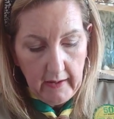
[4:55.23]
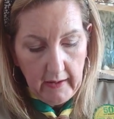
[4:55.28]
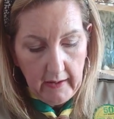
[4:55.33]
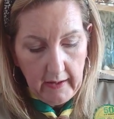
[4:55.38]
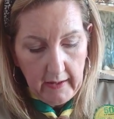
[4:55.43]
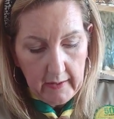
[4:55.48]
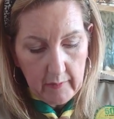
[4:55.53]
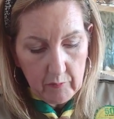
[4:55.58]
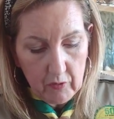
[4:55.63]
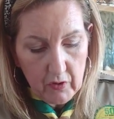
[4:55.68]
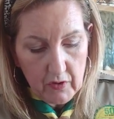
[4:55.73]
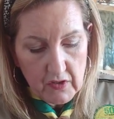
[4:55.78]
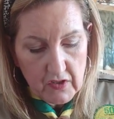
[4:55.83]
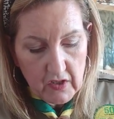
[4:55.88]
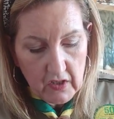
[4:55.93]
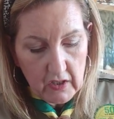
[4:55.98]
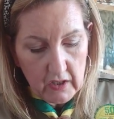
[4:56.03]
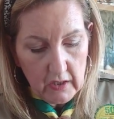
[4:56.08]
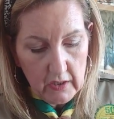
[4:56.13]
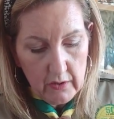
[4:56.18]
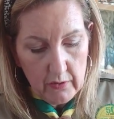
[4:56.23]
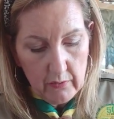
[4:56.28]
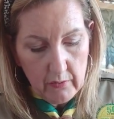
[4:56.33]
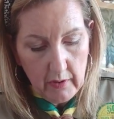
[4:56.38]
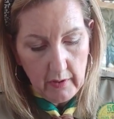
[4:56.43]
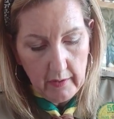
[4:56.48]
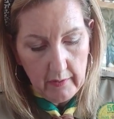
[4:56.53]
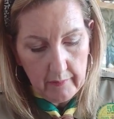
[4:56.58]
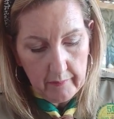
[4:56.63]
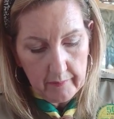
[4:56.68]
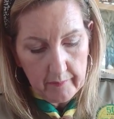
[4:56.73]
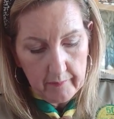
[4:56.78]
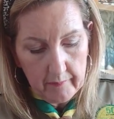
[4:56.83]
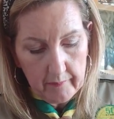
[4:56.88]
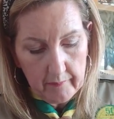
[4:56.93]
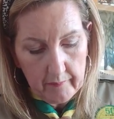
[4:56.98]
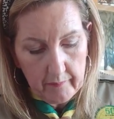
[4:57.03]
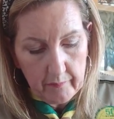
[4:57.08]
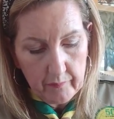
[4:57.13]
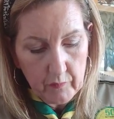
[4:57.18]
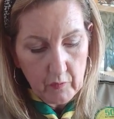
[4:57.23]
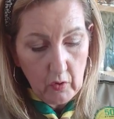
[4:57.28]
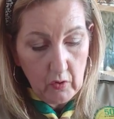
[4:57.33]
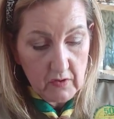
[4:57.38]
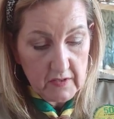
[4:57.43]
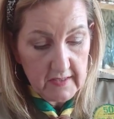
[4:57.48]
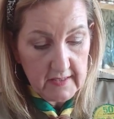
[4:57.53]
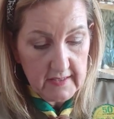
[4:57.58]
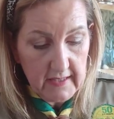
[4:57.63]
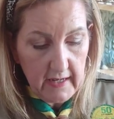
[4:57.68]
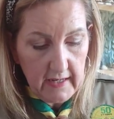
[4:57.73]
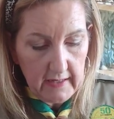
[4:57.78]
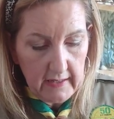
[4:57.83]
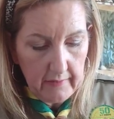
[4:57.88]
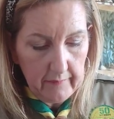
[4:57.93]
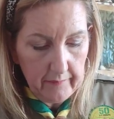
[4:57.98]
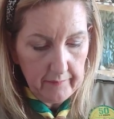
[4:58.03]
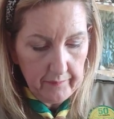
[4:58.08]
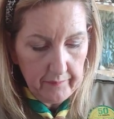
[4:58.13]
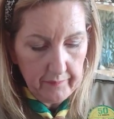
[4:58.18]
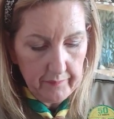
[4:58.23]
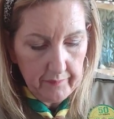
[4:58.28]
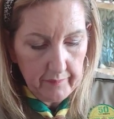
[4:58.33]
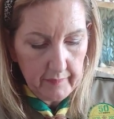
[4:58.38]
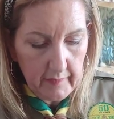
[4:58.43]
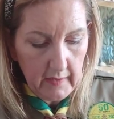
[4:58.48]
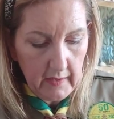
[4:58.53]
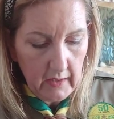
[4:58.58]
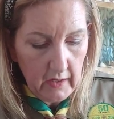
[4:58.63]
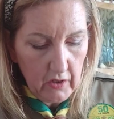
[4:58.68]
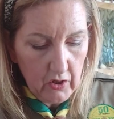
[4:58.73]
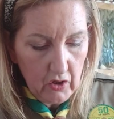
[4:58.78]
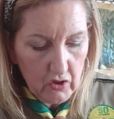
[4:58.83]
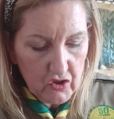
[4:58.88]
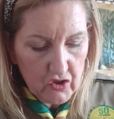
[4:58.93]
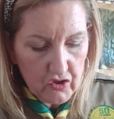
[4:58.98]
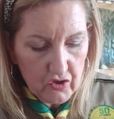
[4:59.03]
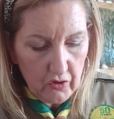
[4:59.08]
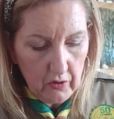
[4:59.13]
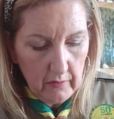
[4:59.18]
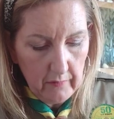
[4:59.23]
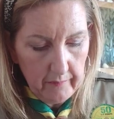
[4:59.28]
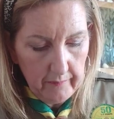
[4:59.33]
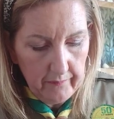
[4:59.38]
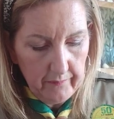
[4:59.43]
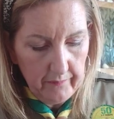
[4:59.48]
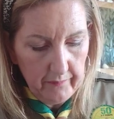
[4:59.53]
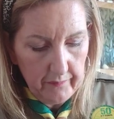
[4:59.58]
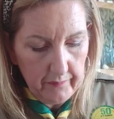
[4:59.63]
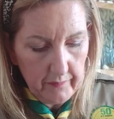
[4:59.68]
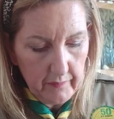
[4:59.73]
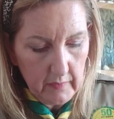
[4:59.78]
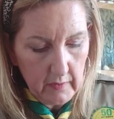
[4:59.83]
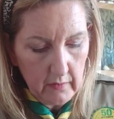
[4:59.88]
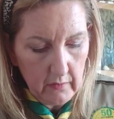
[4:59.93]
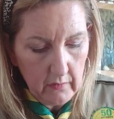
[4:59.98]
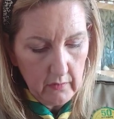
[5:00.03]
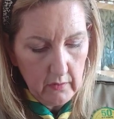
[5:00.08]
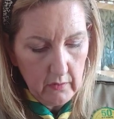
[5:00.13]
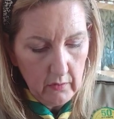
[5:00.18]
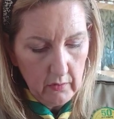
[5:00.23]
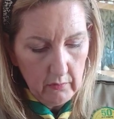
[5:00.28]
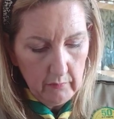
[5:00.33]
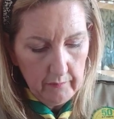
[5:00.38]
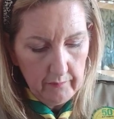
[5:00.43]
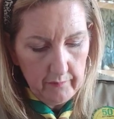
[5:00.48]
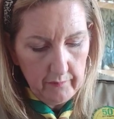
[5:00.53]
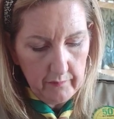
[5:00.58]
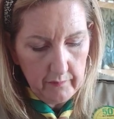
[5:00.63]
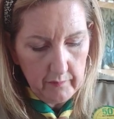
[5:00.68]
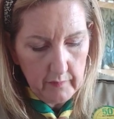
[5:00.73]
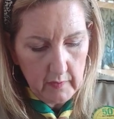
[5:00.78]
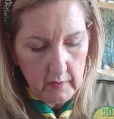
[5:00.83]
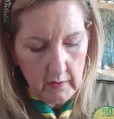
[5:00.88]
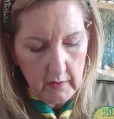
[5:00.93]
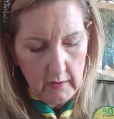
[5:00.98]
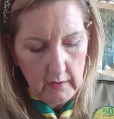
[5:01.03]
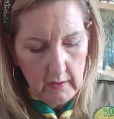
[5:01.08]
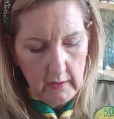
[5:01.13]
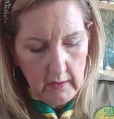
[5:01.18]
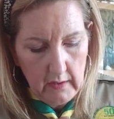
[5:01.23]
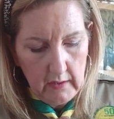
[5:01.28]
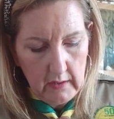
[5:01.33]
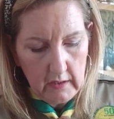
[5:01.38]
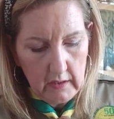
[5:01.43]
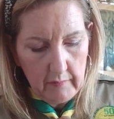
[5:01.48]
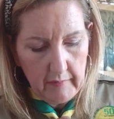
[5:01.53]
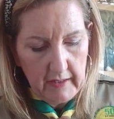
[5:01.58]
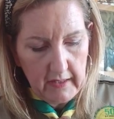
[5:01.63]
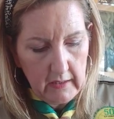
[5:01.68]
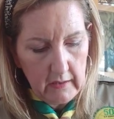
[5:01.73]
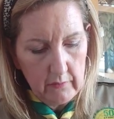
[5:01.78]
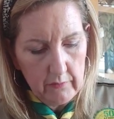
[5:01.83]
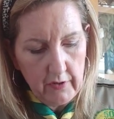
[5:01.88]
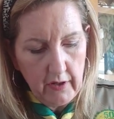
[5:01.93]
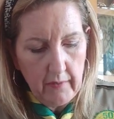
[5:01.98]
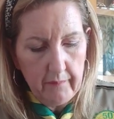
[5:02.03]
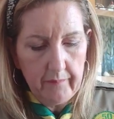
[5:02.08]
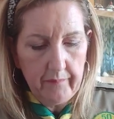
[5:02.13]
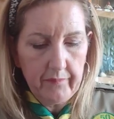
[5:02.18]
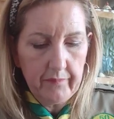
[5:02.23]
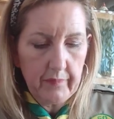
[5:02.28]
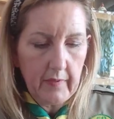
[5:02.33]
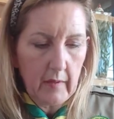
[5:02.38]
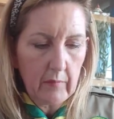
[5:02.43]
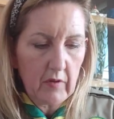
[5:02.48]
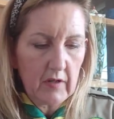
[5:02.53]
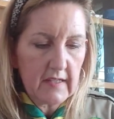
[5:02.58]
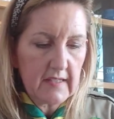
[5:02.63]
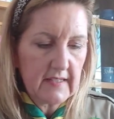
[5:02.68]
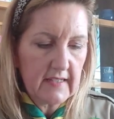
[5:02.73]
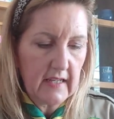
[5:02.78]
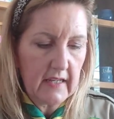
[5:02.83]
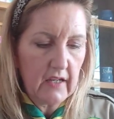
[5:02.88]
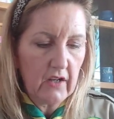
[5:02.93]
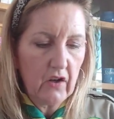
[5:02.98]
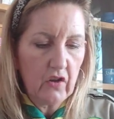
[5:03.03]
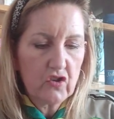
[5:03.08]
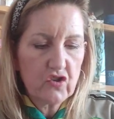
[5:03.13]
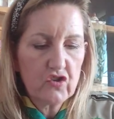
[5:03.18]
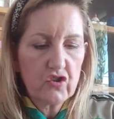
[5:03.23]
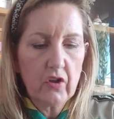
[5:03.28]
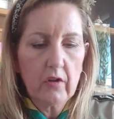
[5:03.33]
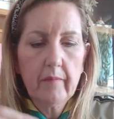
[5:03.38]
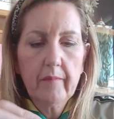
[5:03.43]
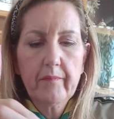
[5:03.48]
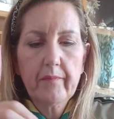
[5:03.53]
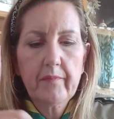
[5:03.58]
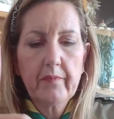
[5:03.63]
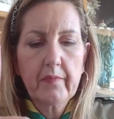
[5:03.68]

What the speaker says: And I'm going to glue or stick a nostril. Oh, can make glued up. I'm going to stick a nostril